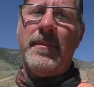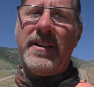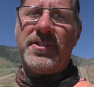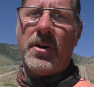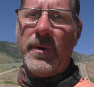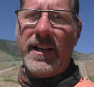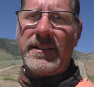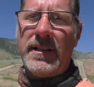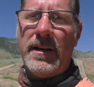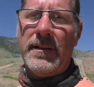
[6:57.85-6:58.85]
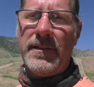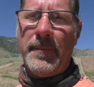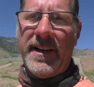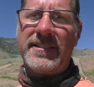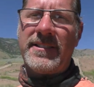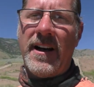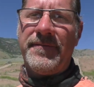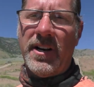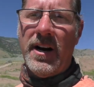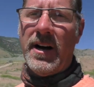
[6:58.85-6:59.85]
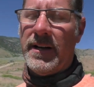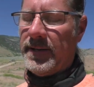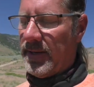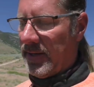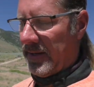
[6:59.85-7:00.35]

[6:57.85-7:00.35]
and make sure we get the, the big stuff done.